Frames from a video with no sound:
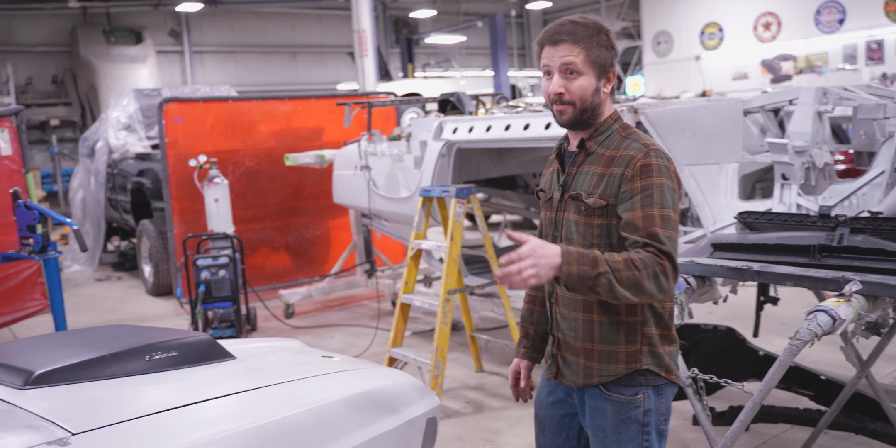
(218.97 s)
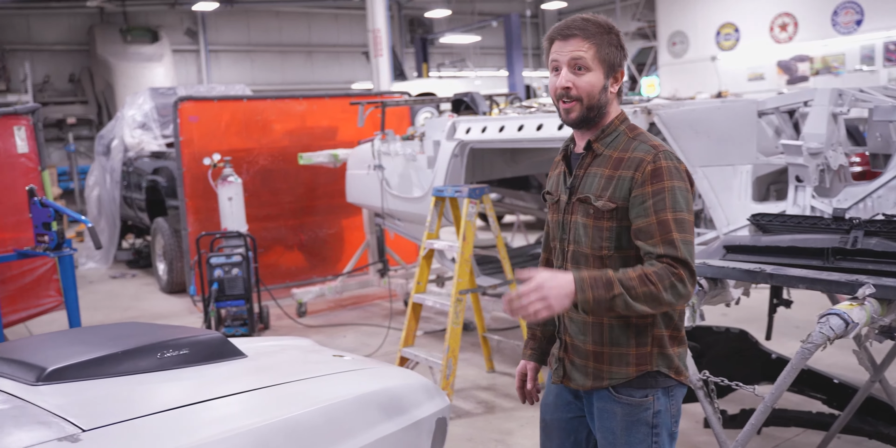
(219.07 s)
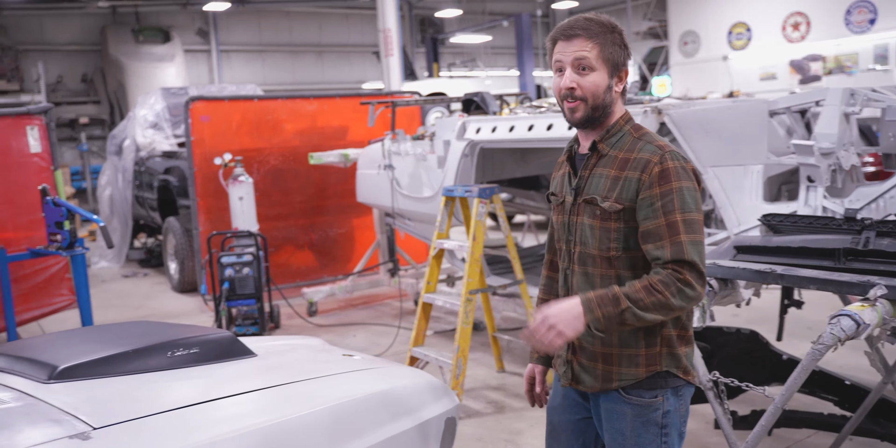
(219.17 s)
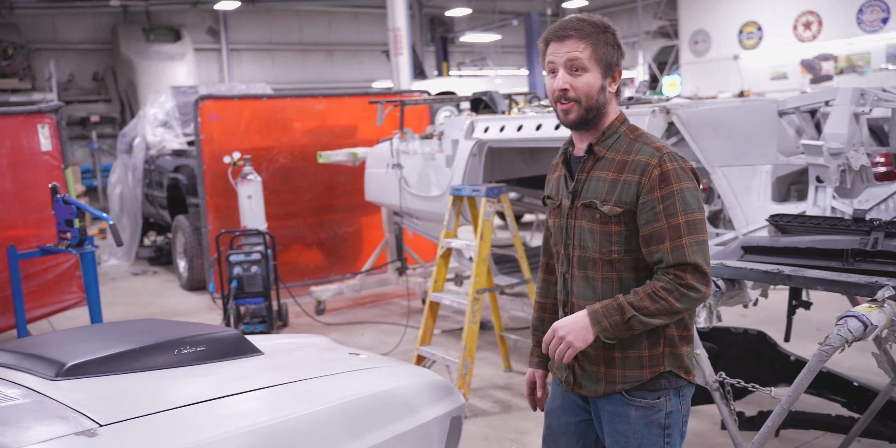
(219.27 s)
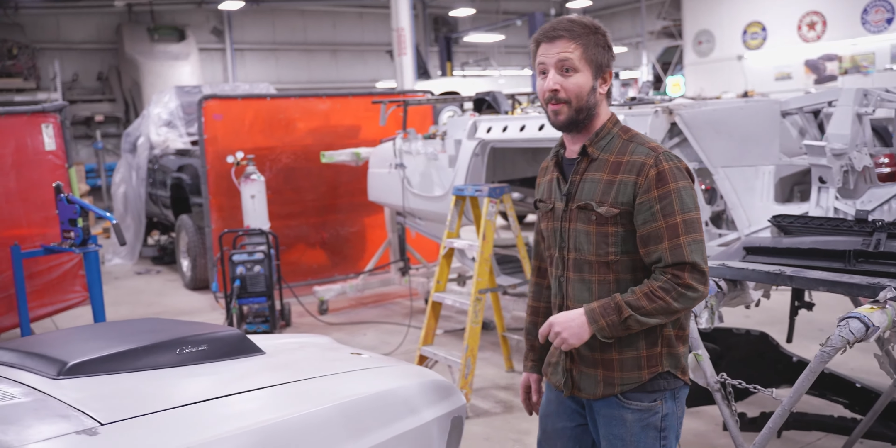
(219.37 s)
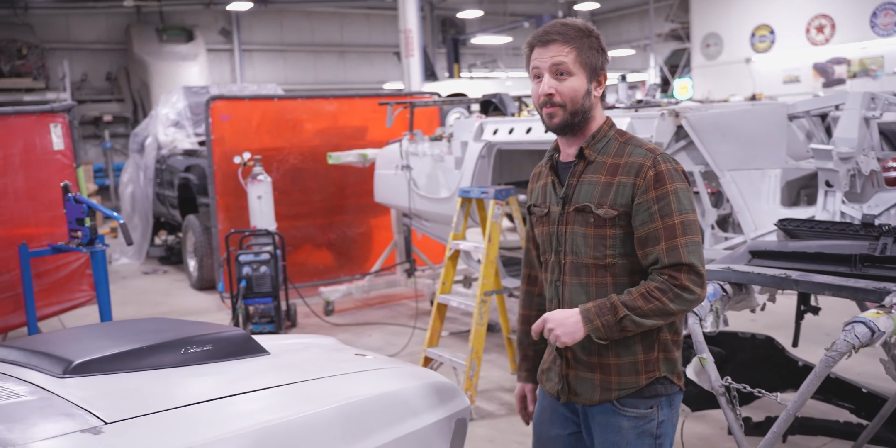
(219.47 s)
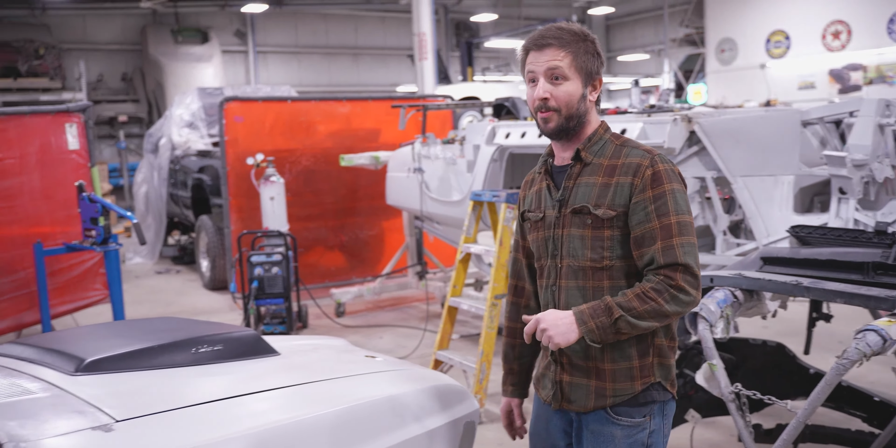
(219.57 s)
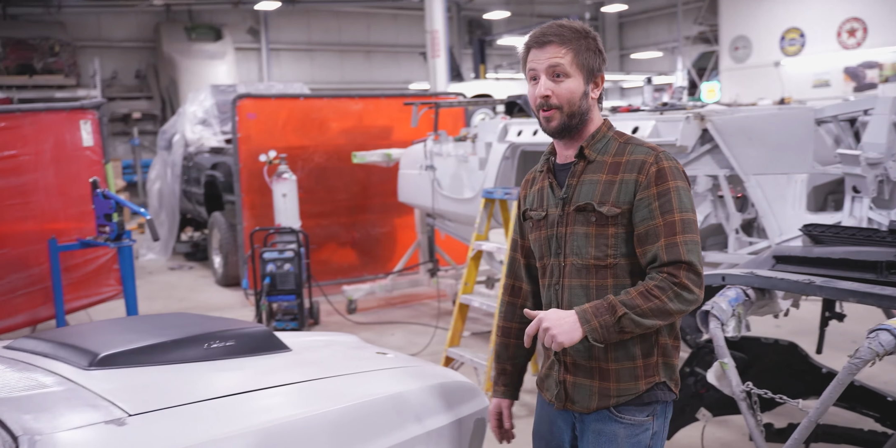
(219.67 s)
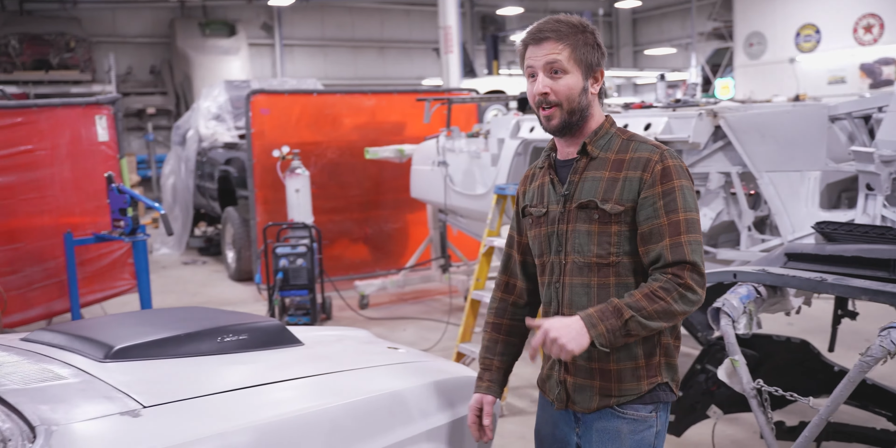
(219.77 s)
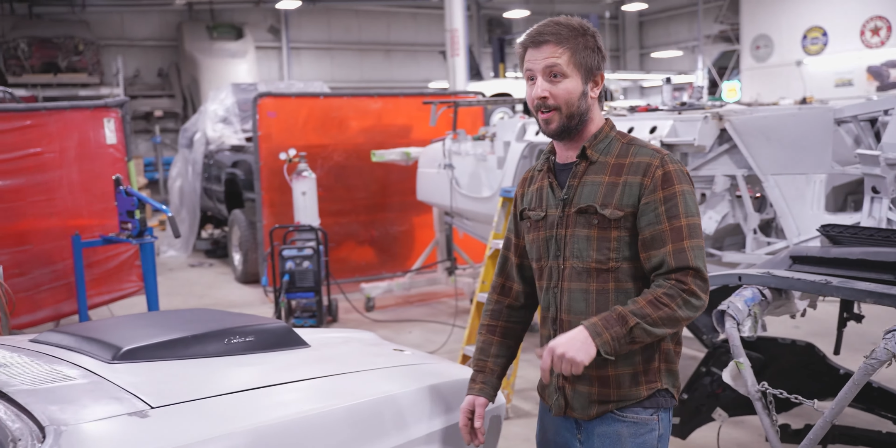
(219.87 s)
finish up the
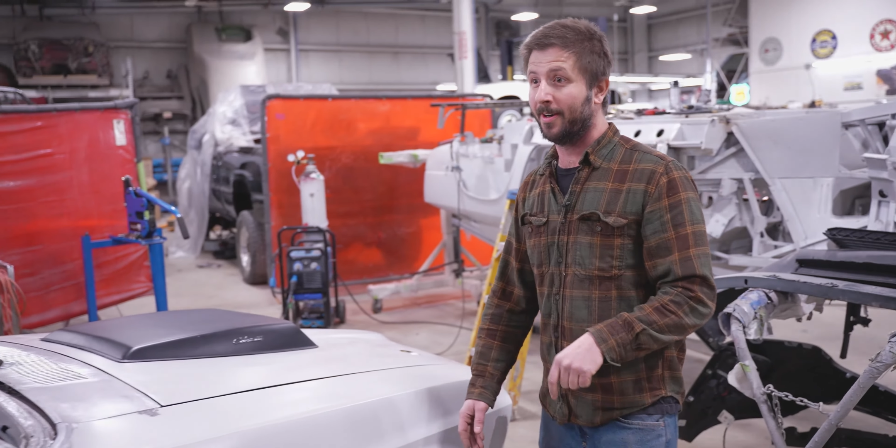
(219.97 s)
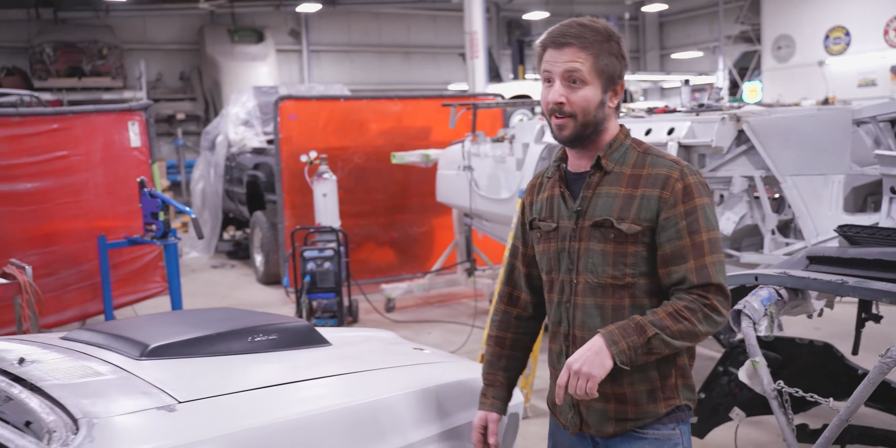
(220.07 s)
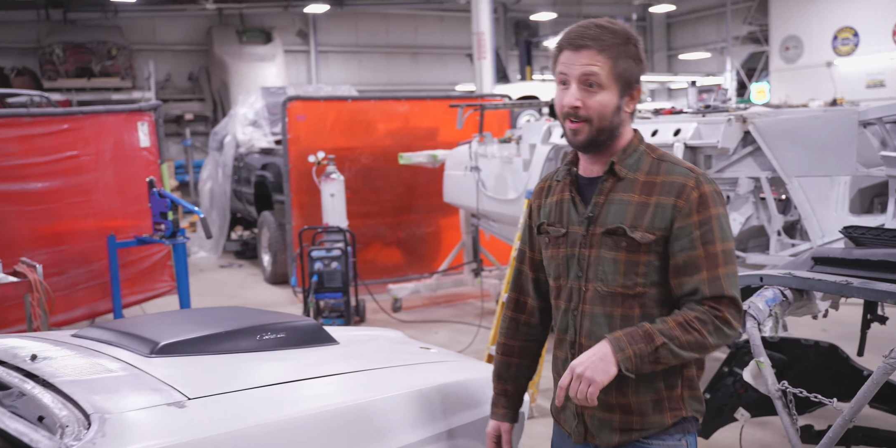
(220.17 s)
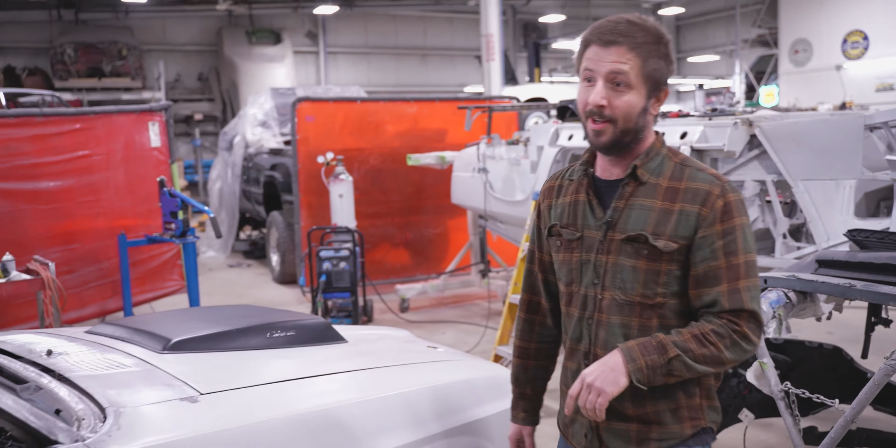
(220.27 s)
rear,